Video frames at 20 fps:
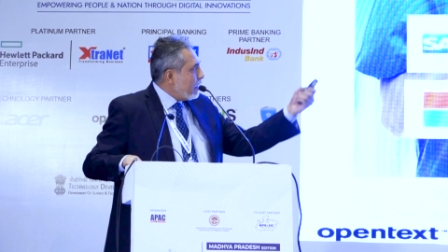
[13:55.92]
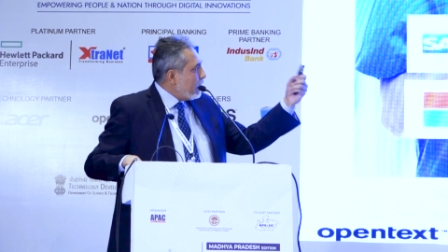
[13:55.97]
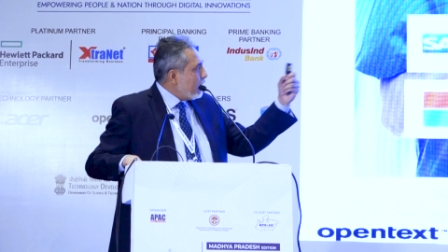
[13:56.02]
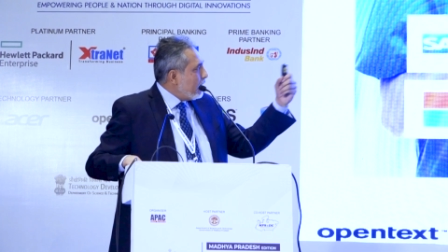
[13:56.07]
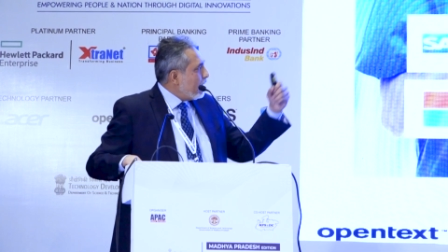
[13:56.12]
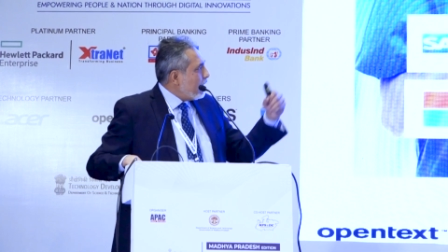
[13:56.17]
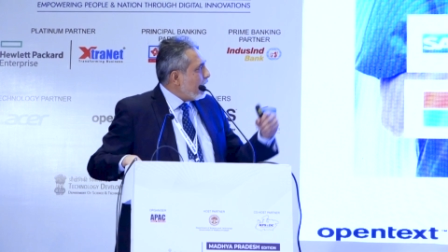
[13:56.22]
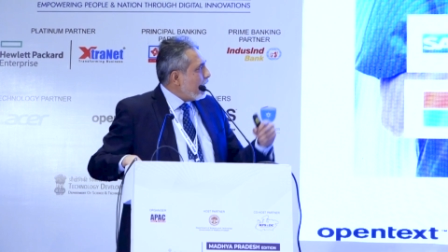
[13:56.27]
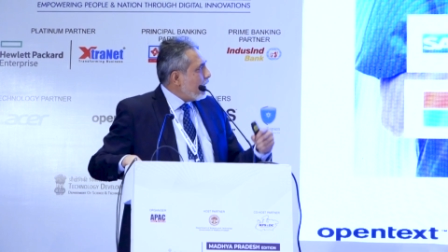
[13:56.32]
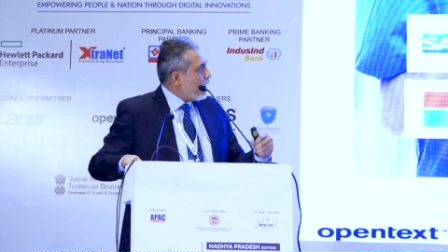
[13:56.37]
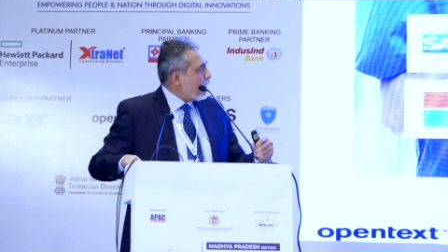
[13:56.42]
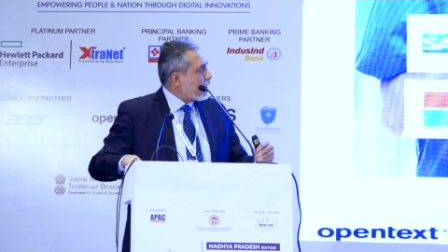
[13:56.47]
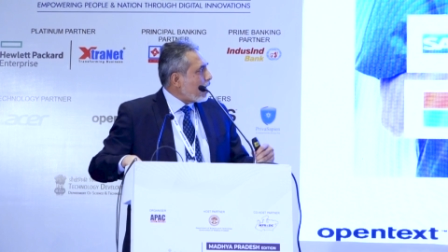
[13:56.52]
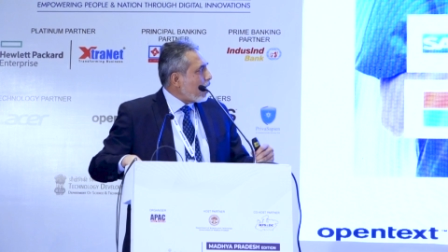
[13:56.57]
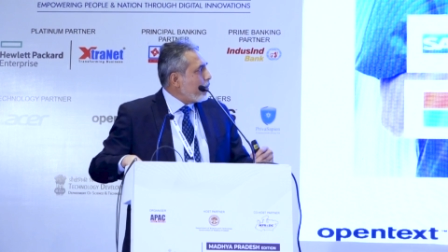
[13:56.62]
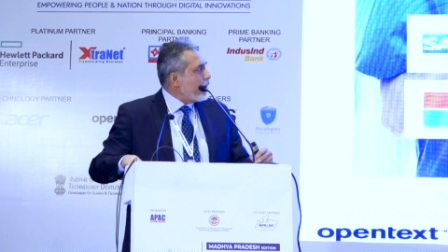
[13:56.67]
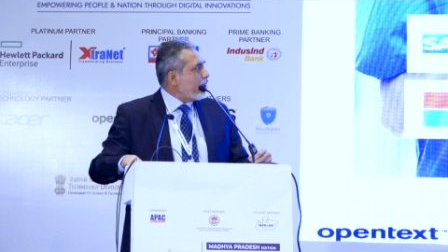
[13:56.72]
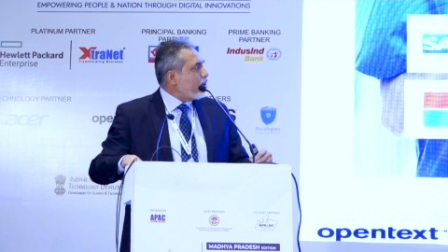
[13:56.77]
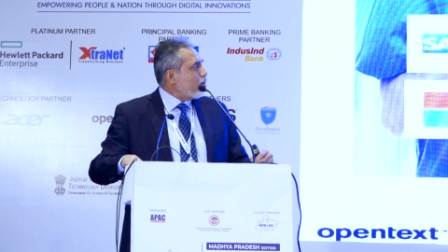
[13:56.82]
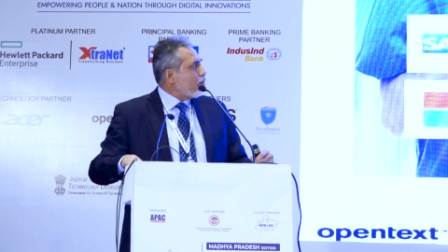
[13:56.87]
Uh,
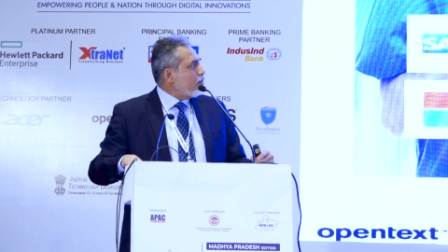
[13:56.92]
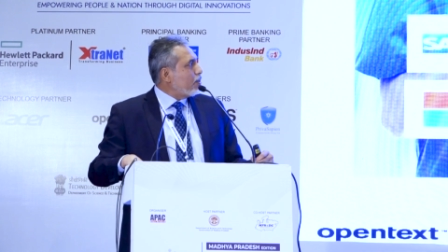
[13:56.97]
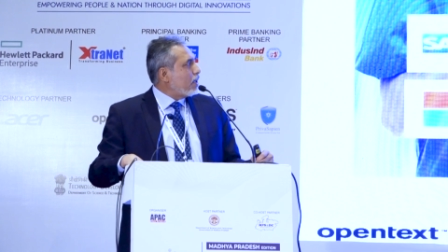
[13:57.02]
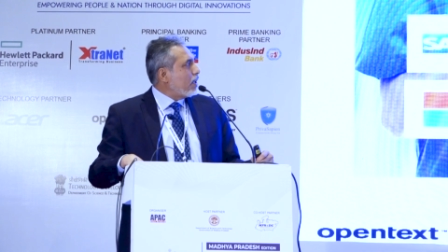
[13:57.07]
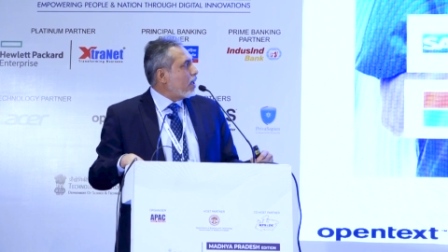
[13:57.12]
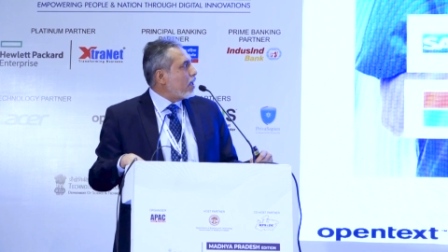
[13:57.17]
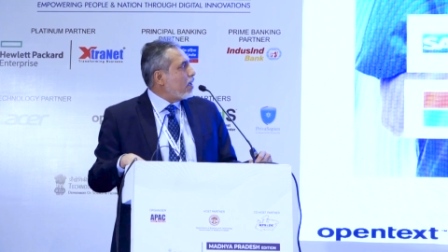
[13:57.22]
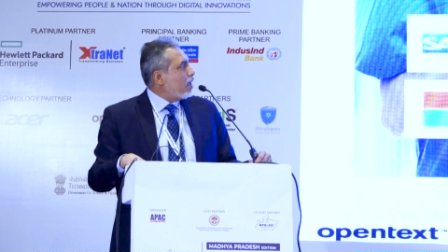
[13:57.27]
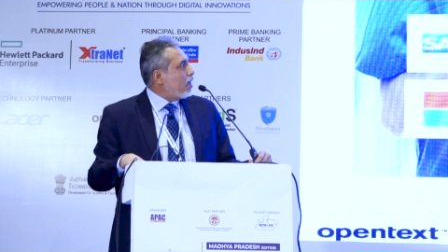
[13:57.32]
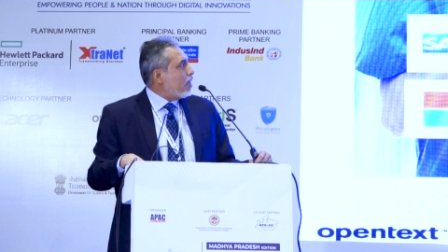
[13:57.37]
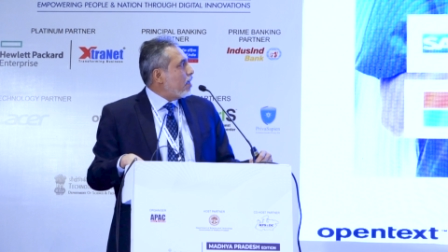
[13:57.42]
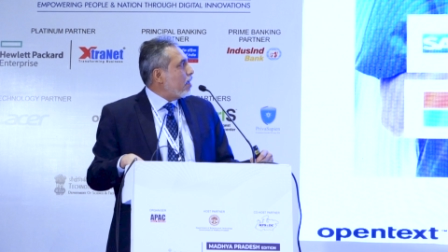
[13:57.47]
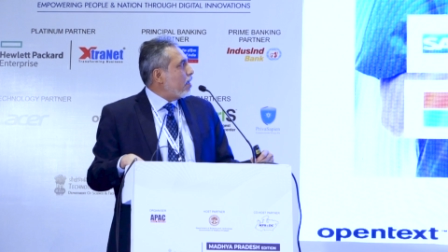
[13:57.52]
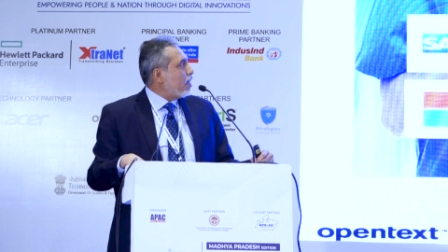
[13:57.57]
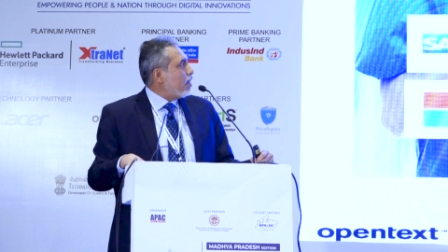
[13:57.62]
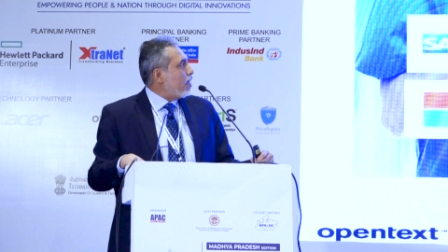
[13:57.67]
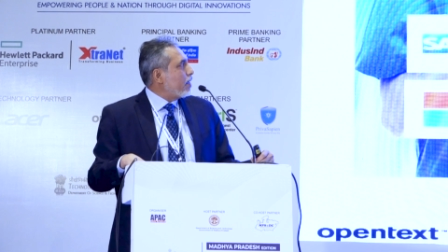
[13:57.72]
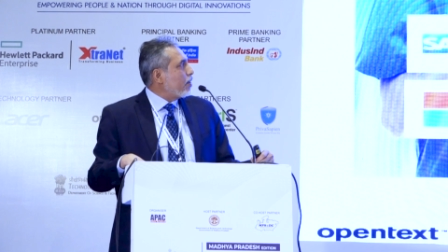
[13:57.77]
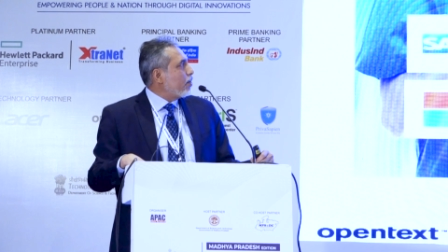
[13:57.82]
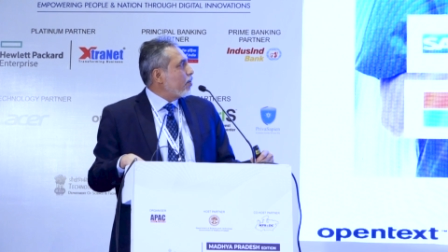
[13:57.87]
coming to the
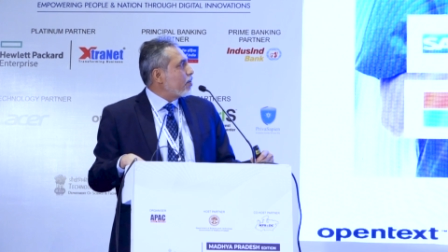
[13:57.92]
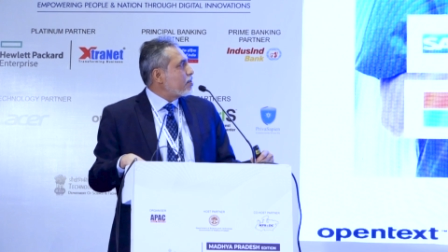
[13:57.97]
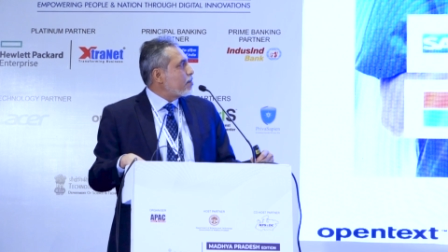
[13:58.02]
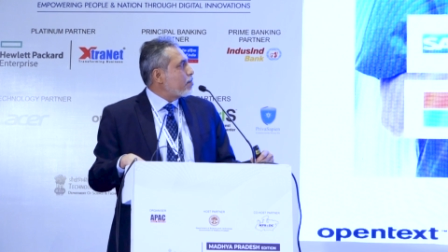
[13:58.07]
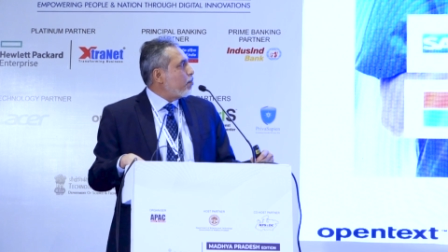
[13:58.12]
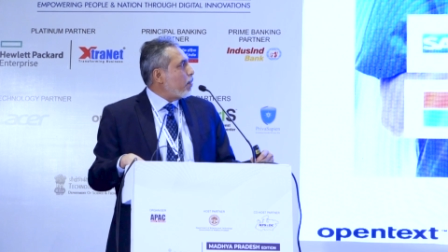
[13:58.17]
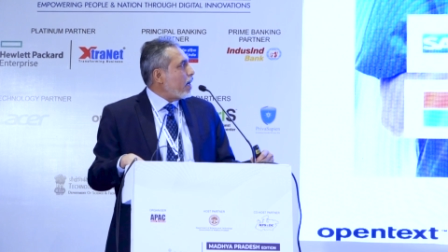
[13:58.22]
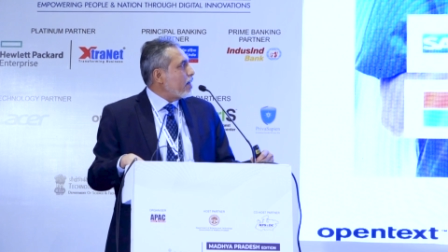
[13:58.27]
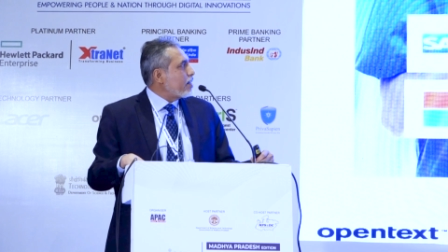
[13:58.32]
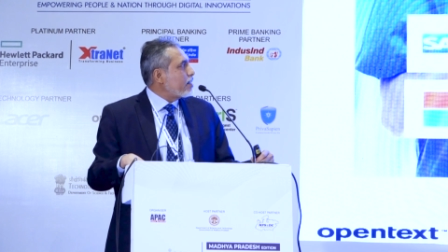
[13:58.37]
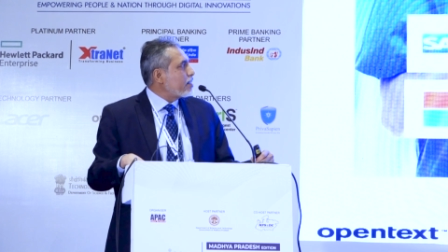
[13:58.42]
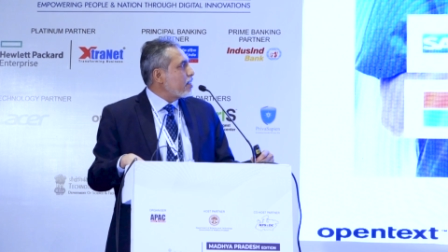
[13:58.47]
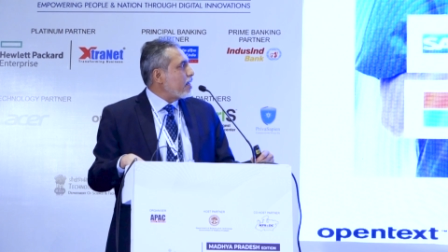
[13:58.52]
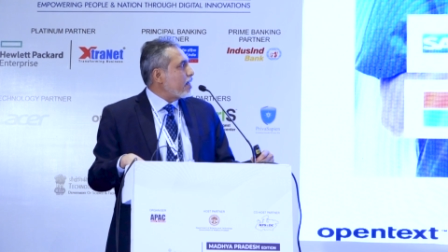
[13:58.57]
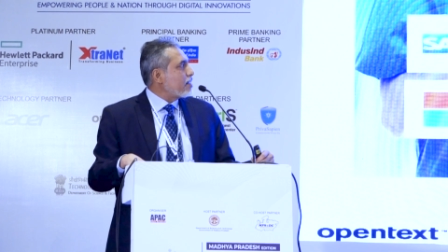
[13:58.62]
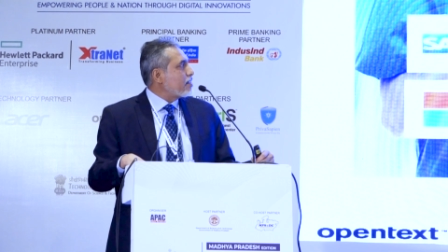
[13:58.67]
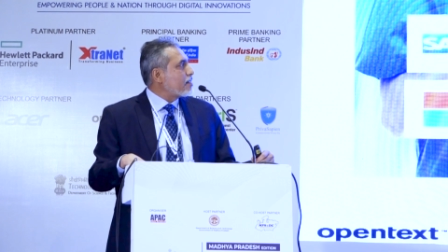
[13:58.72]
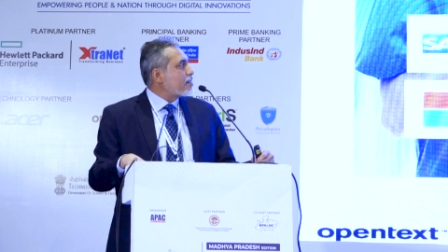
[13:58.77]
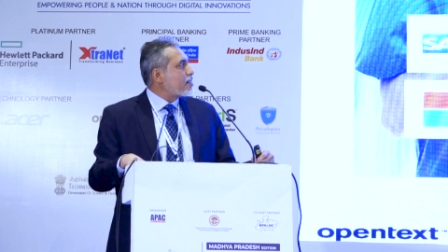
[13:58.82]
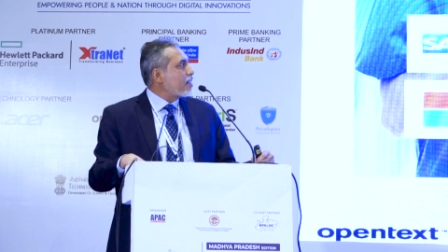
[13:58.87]
uh, you know smarter
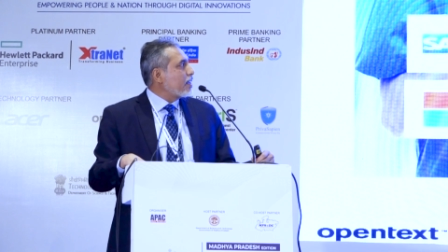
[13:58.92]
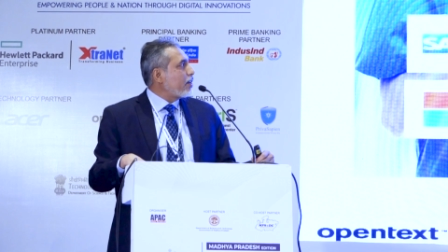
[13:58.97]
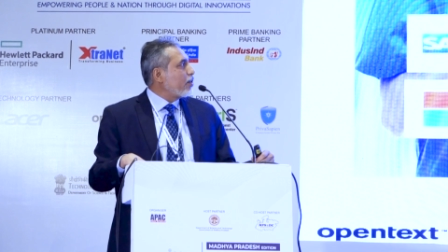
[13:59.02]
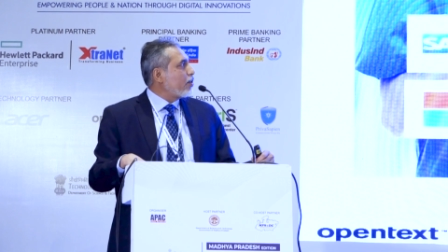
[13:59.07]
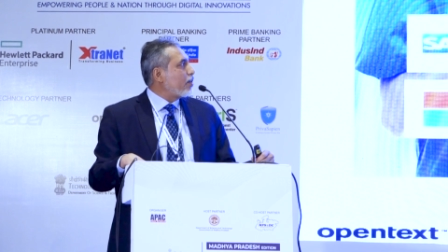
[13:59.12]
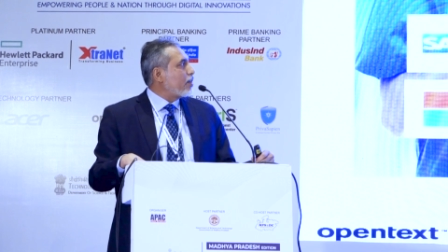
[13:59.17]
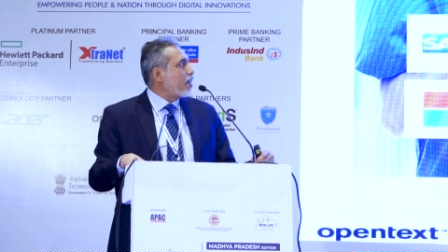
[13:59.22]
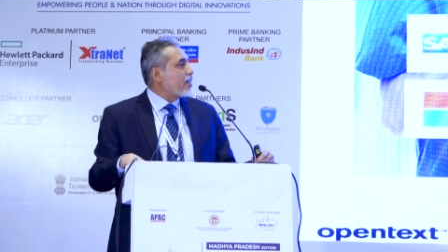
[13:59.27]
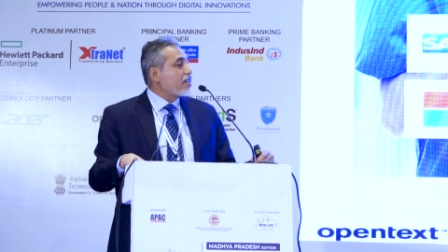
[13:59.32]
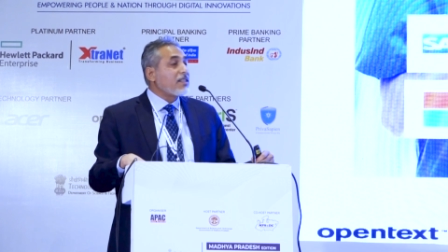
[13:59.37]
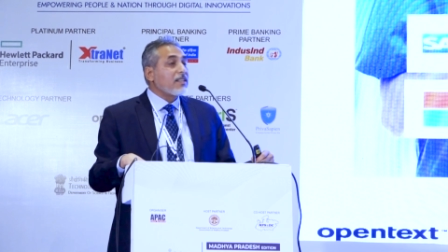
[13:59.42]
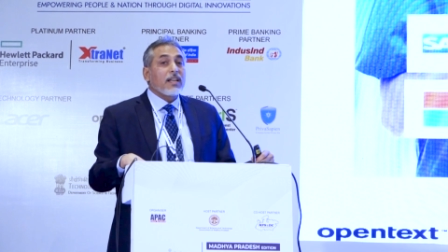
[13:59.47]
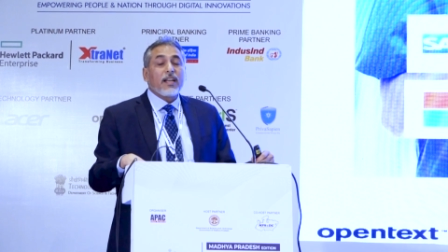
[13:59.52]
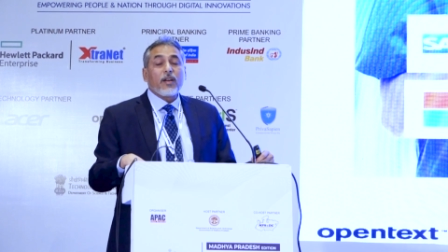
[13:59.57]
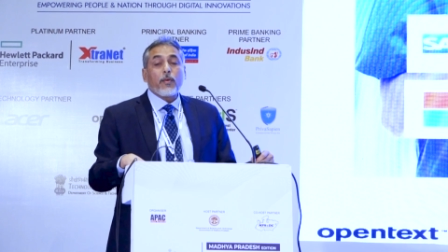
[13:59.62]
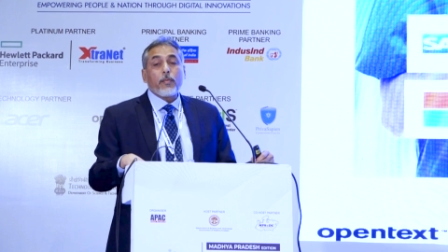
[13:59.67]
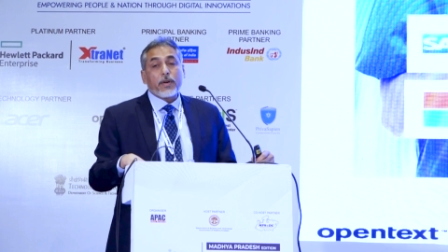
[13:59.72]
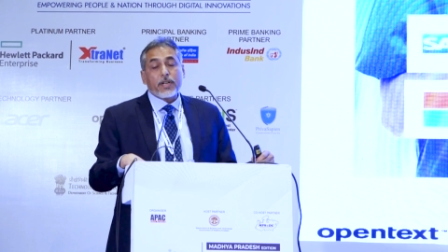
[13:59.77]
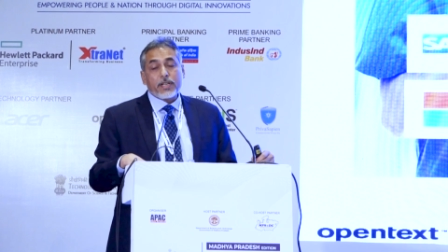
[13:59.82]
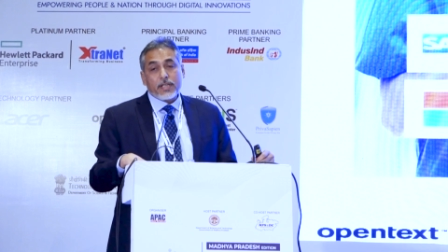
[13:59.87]
and the secure digital
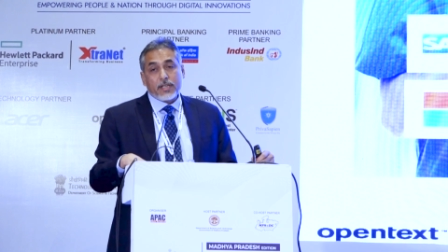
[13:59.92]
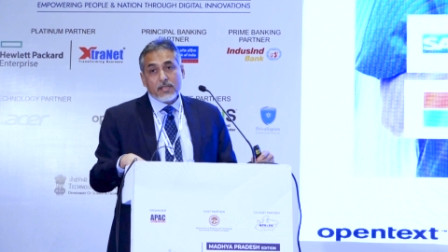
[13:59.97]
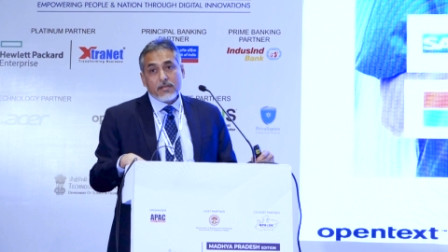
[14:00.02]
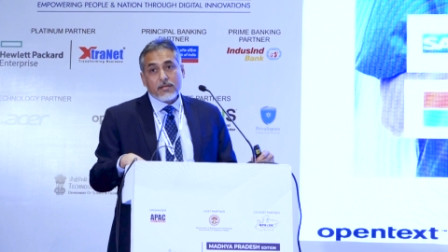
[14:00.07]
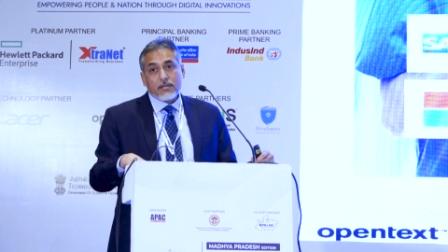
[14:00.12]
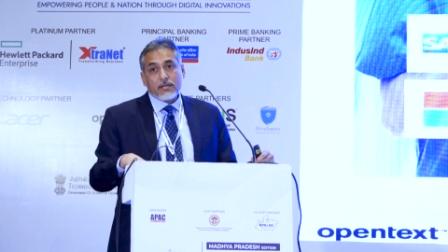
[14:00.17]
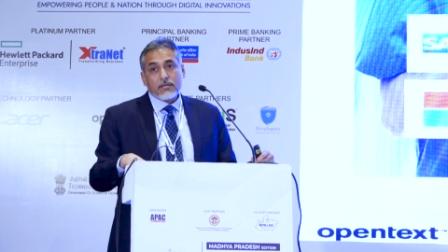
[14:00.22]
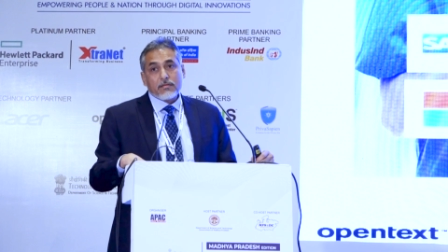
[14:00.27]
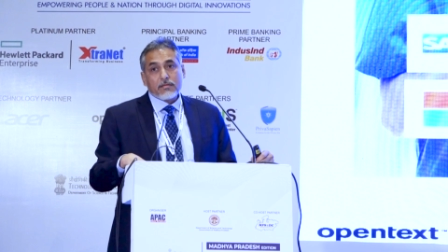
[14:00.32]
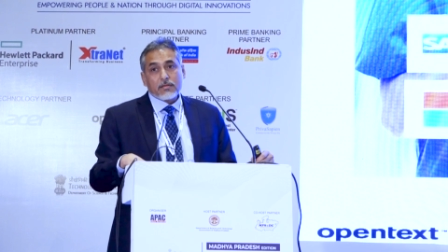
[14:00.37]
operations.